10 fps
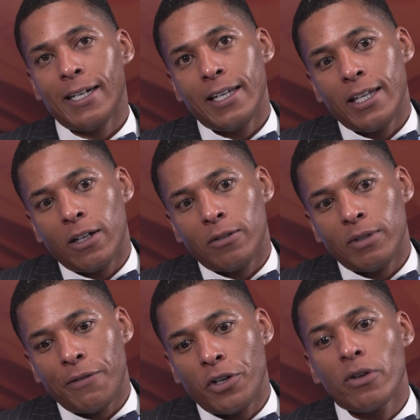
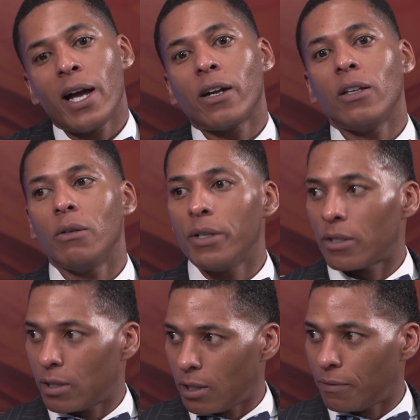if you're not going to do it
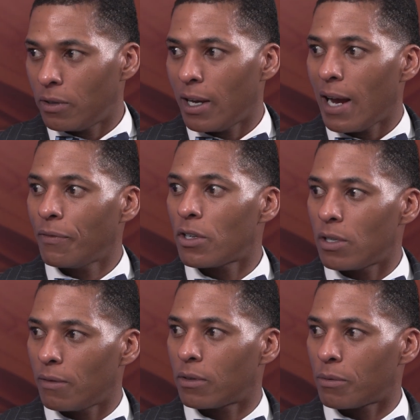yourself, you have to
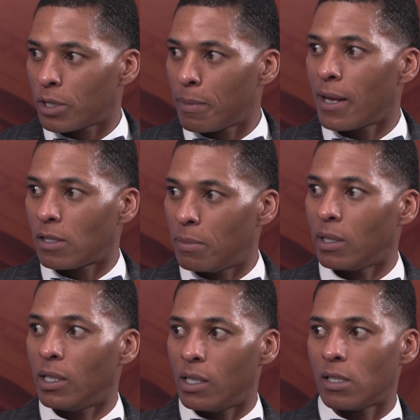shift the responsibility to